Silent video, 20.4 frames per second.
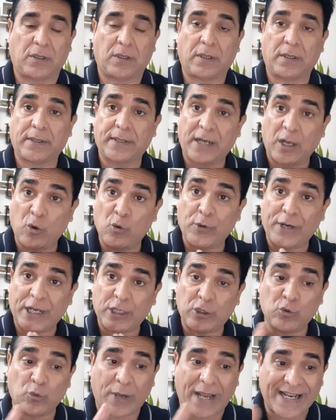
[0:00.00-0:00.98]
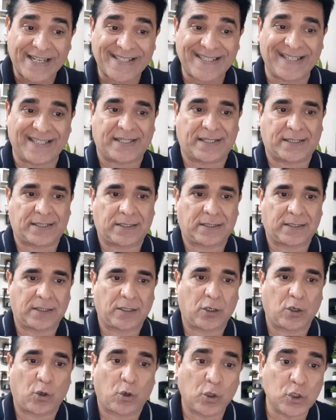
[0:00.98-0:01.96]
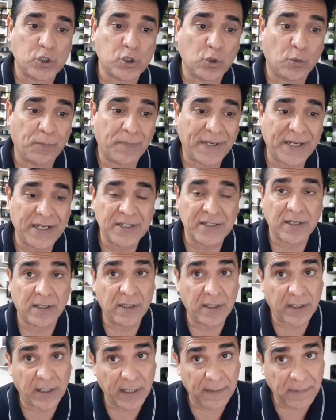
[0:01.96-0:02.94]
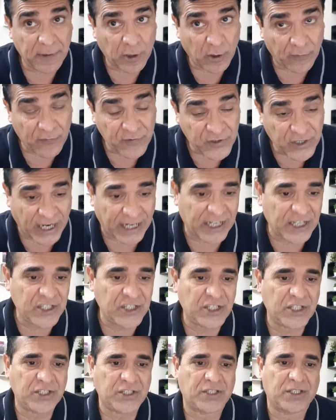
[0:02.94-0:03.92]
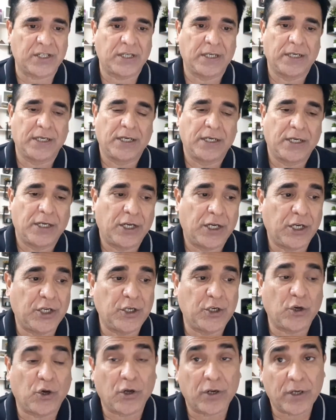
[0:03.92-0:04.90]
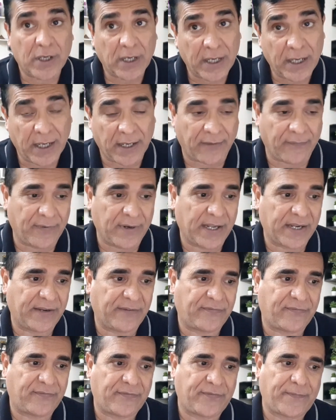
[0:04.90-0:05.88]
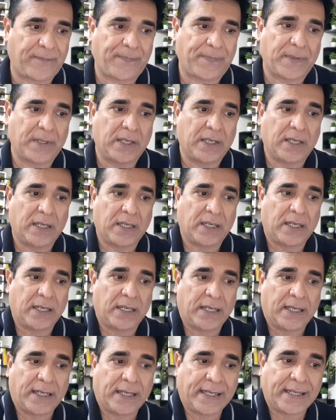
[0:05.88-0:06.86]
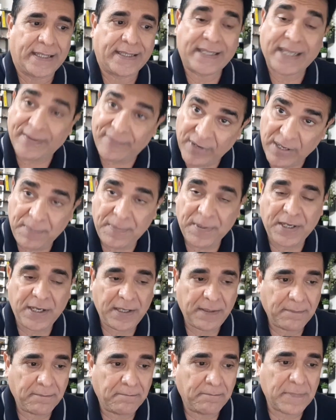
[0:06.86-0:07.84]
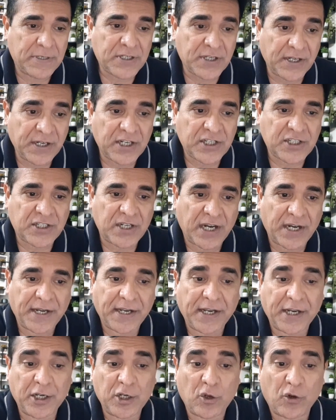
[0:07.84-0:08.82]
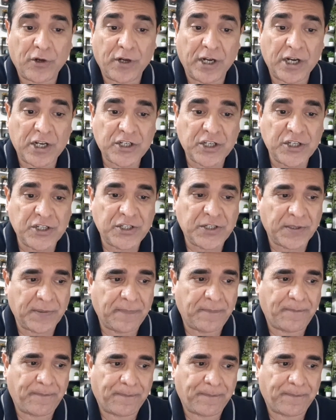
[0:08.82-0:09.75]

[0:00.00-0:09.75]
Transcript: Ketu excess also brings a little bit of challenges in your love life. There will be misunderstanding in your relationship.